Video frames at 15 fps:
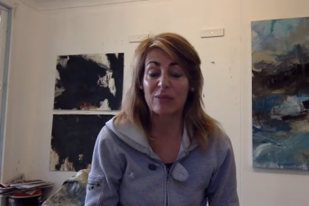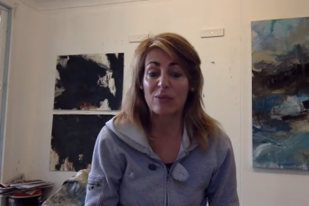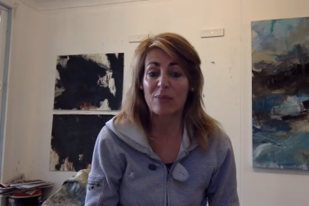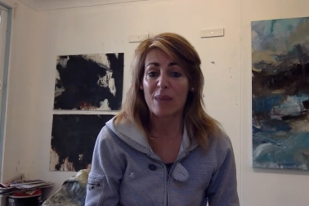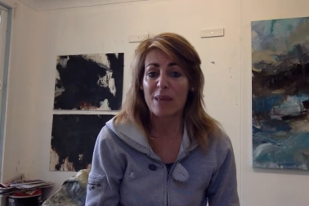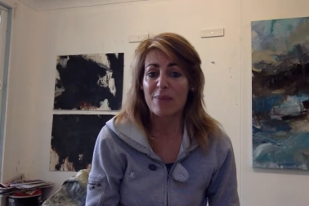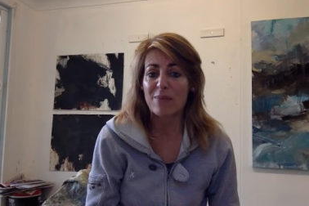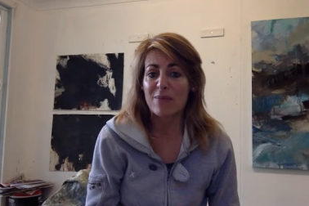or
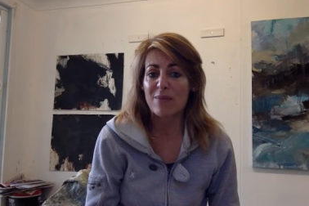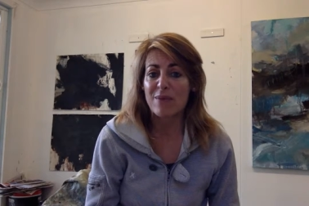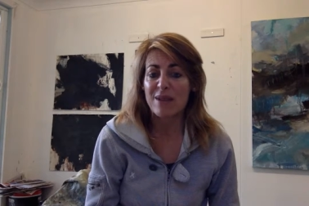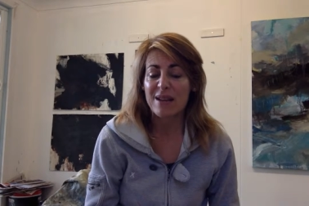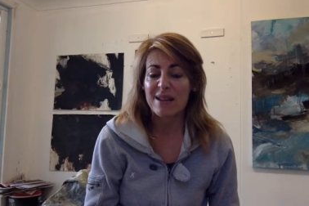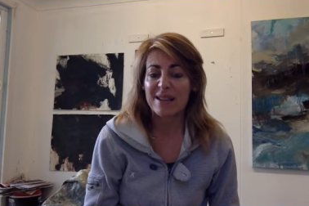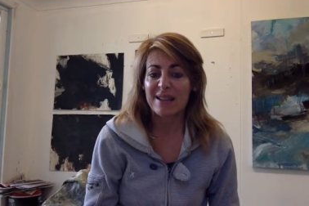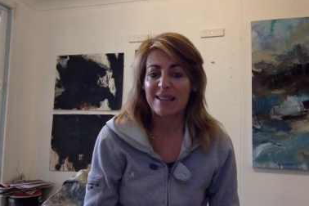people,
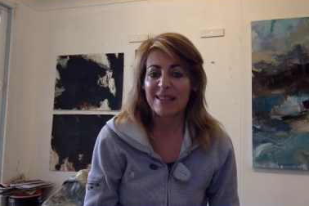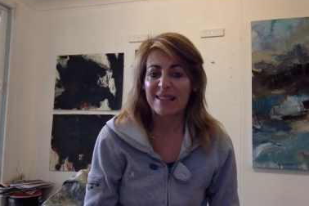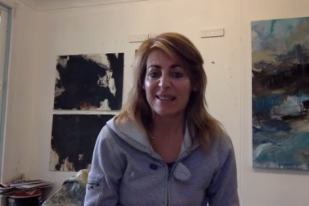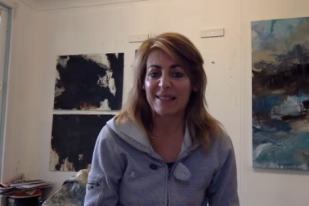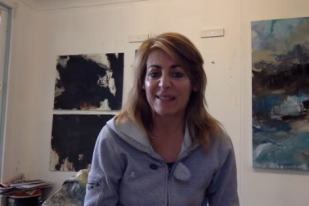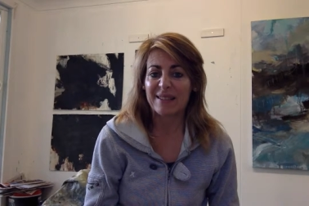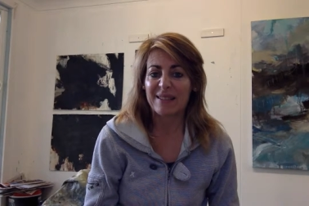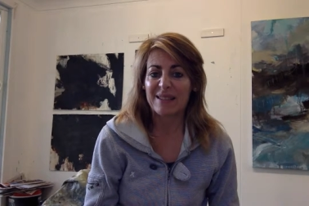you
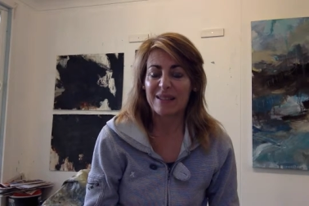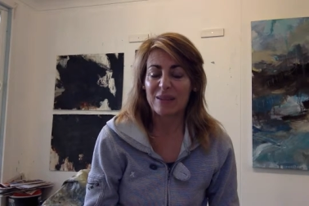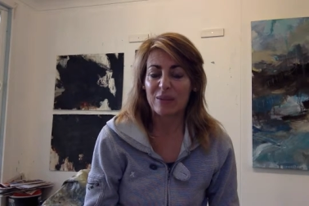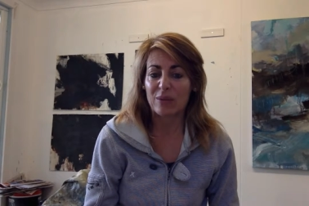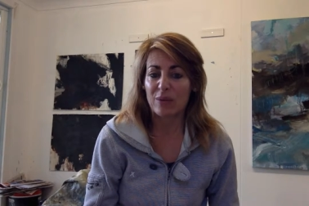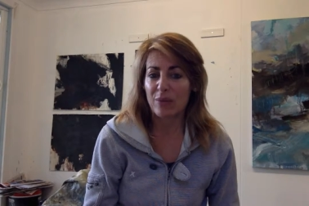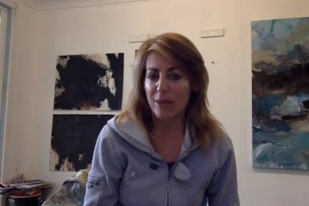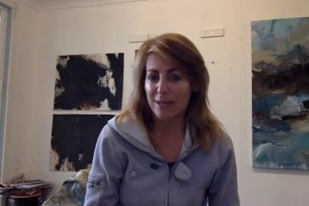know, sort
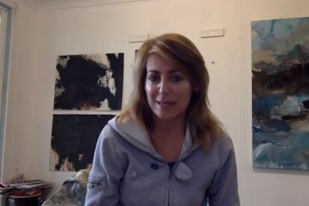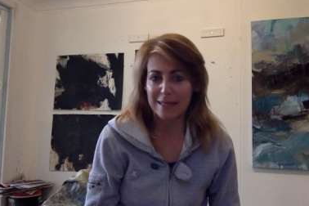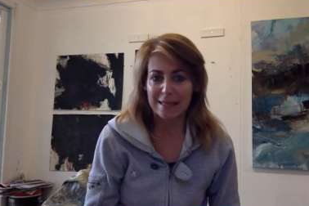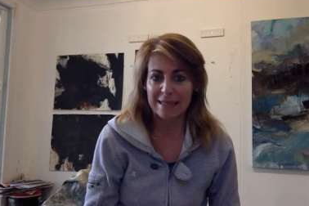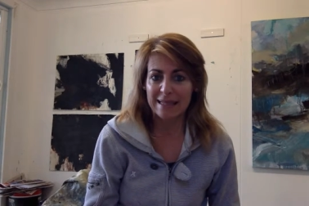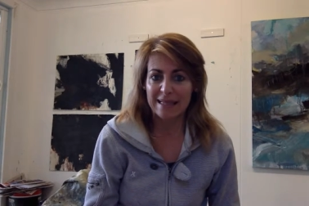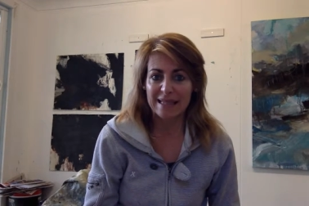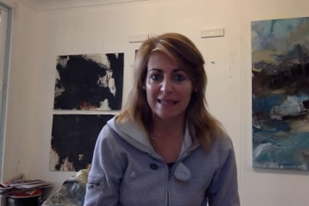of
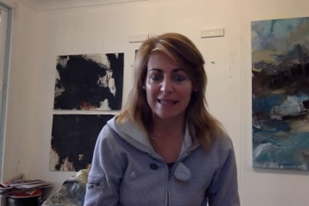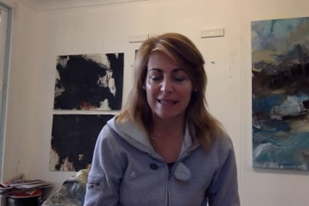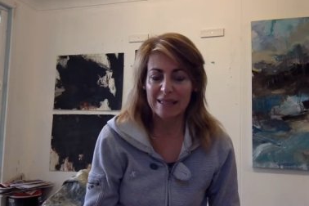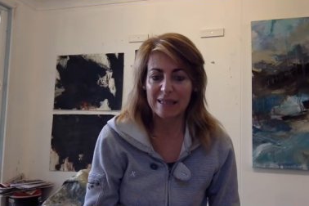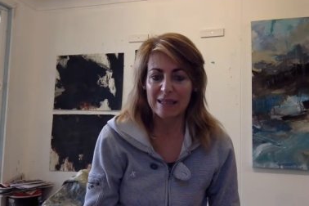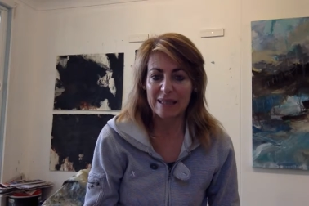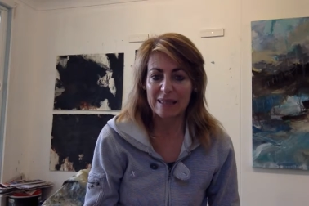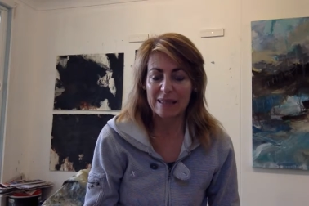questioning
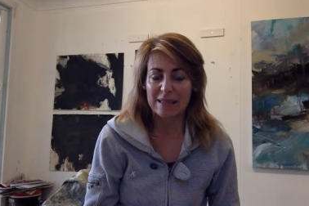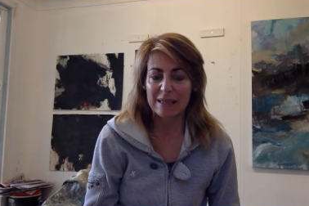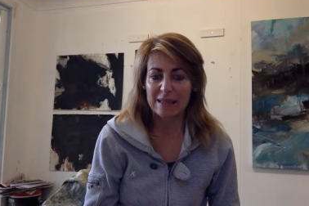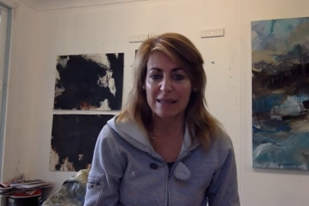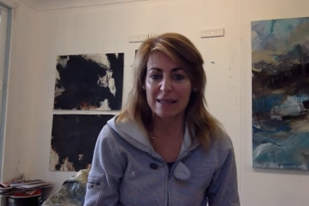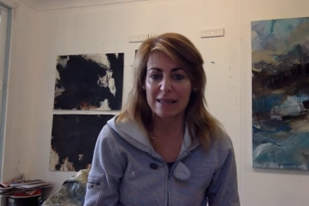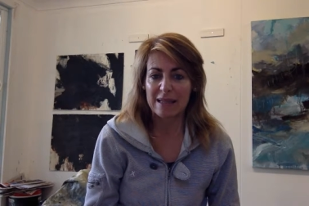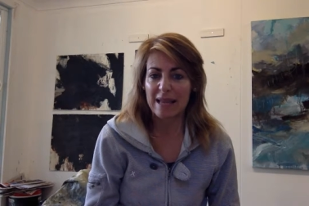its
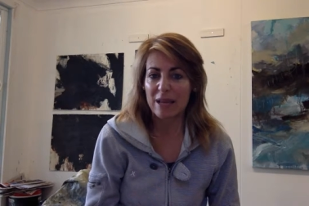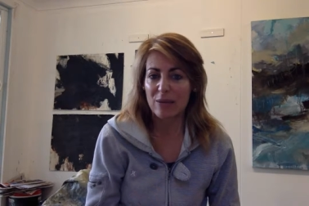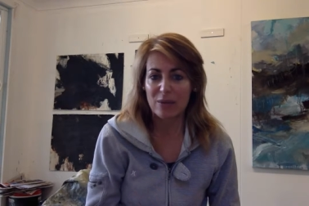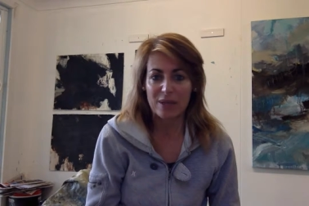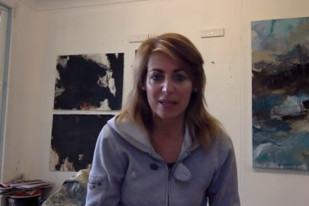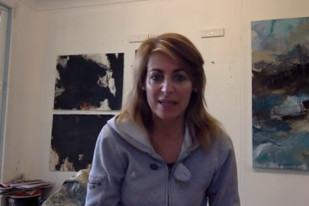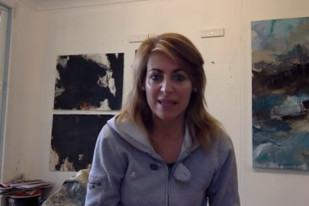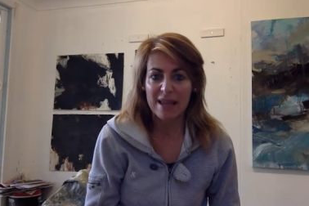
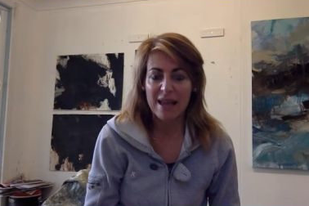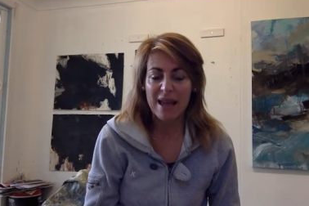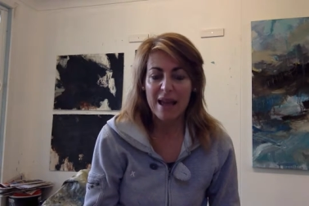integrity.